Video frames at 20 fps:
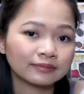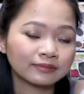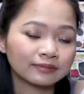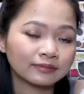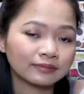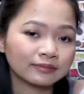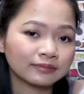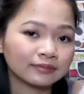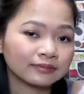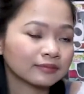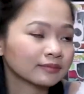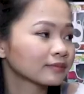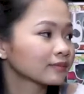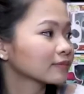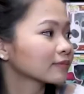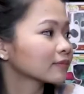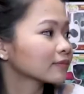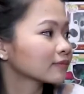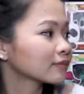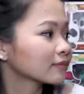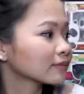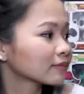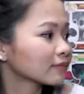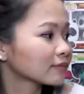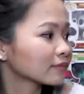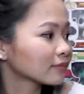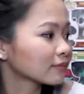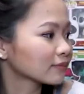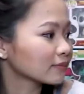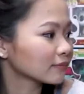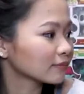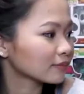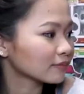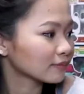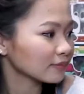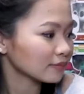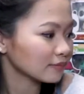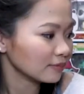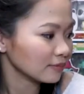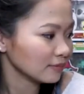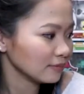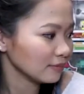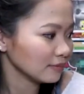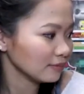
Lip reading: This person isn't speaking.